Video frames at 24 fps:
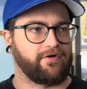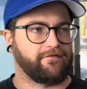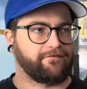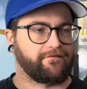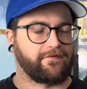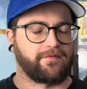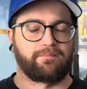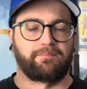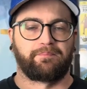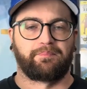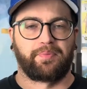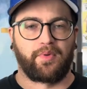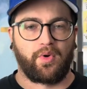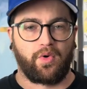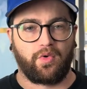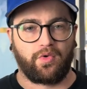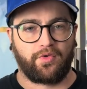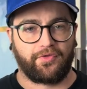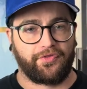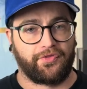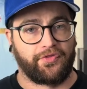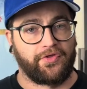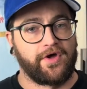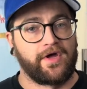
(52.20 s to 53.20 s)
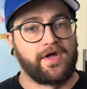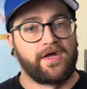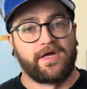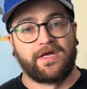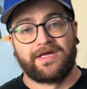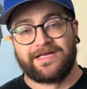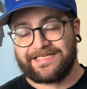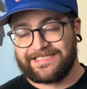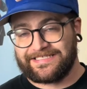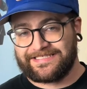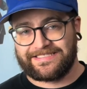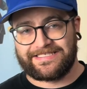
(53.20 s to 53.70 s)
for both
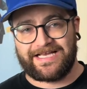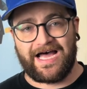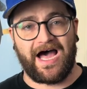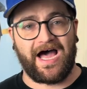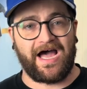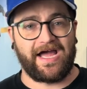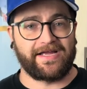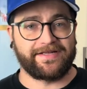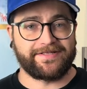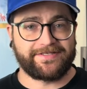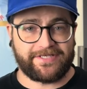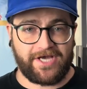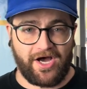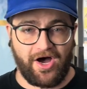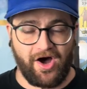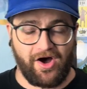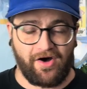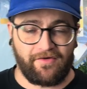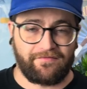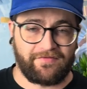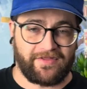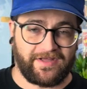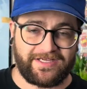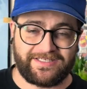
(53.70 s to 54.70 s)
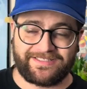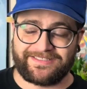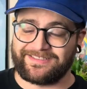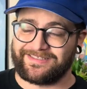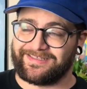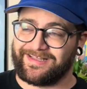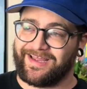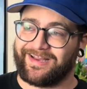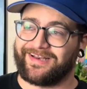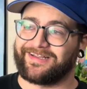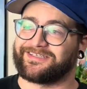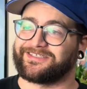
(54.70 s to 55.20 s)
sides of this, and
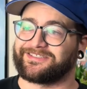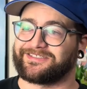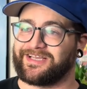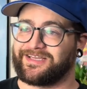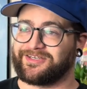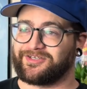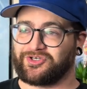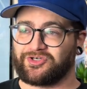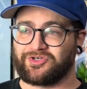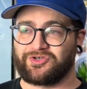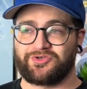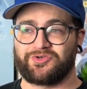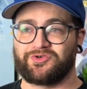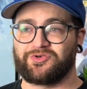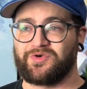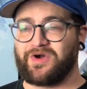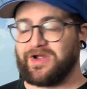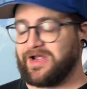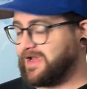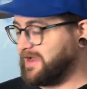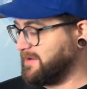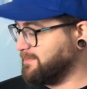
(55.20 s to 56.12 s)
that is true,